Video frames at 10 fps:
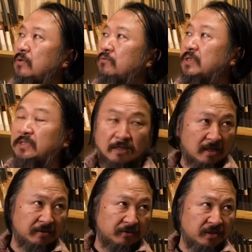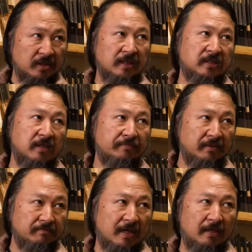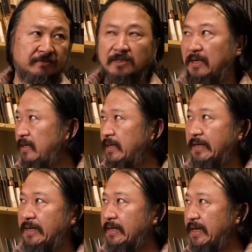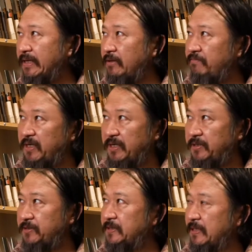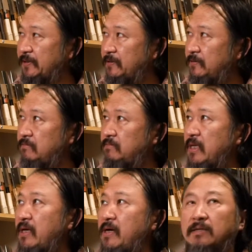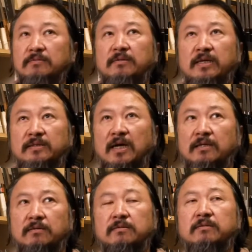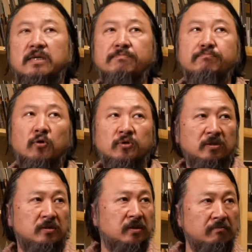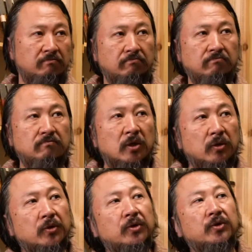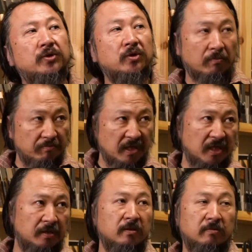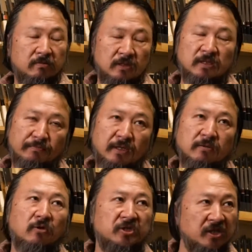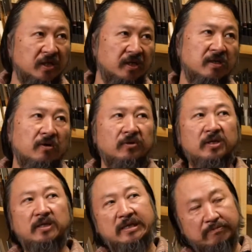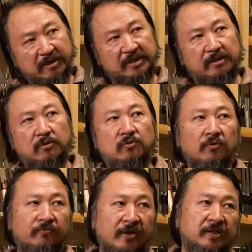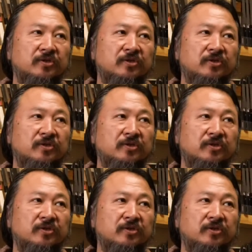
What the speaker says: Western country in Japan after Edo period. So they start importing some meat. In Japan originally only eat vegetable or fish.